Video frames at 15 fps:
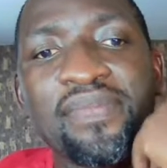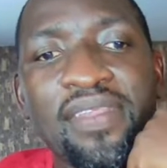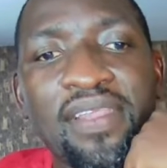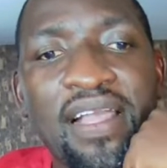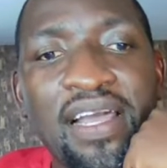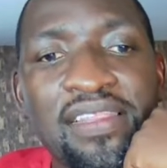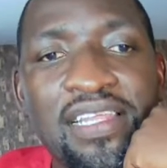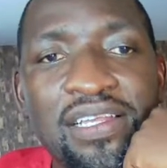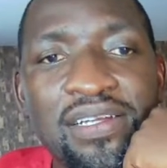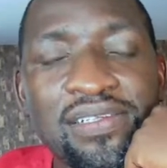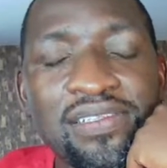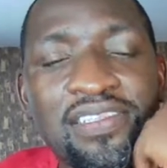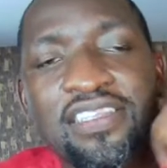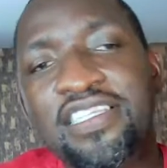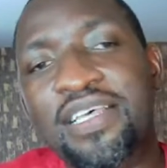Can
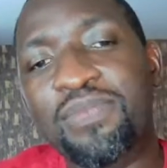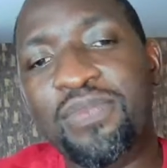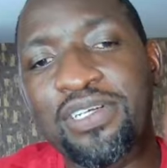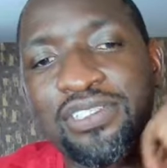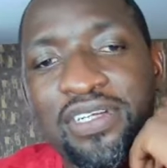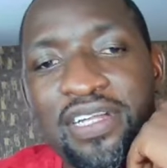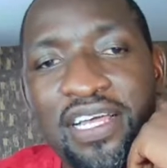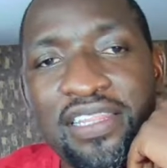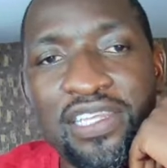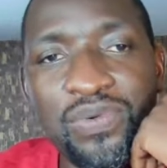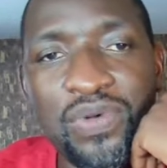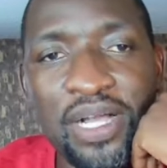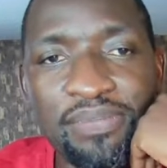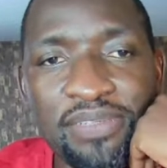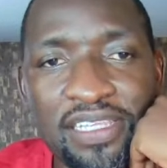the same question? Can the rook
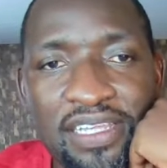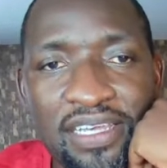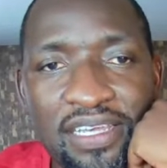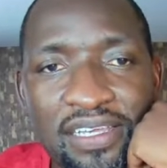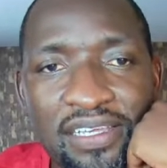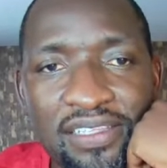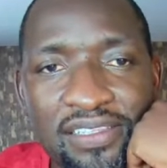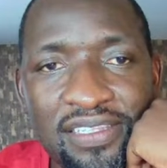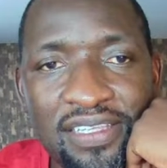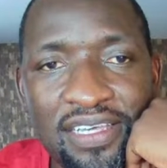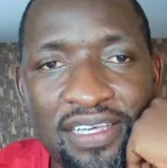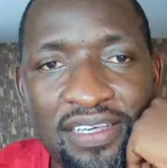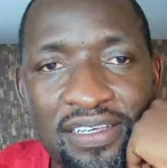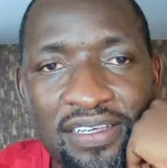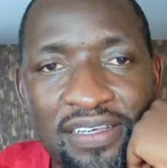capture
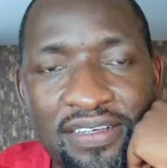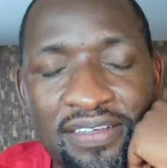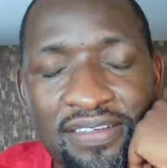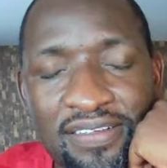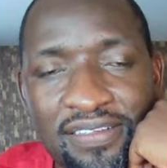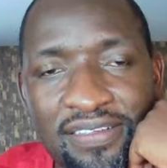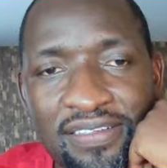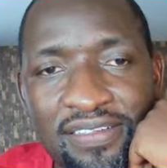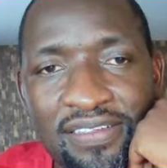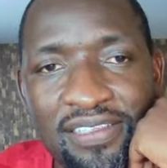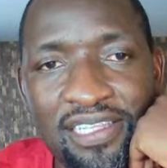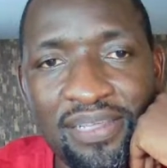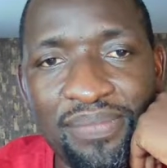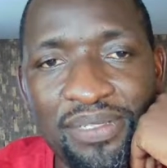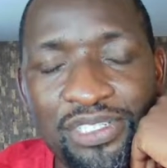
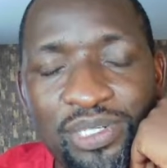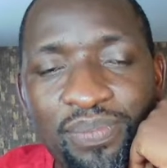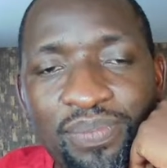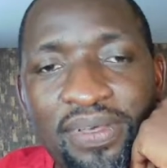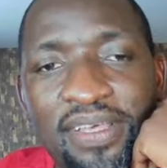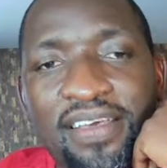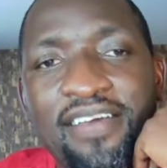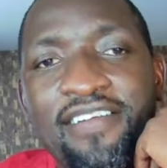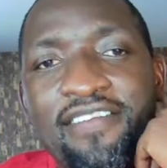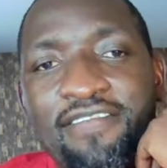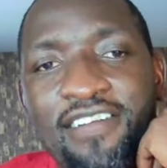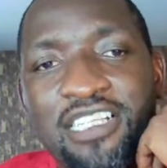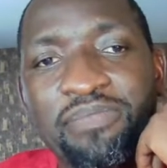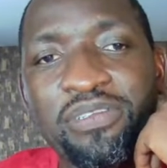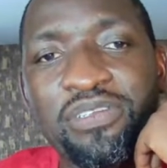the bishop?
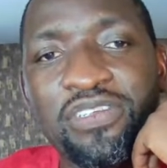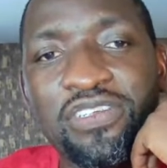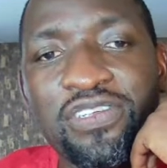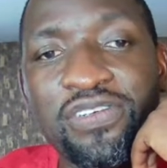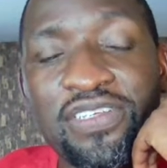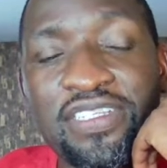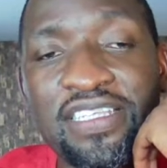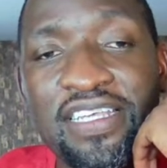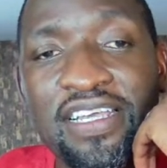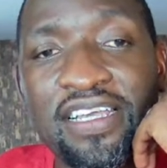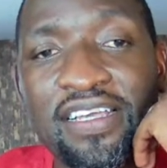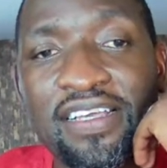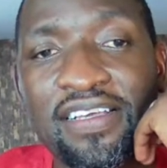First person is going to say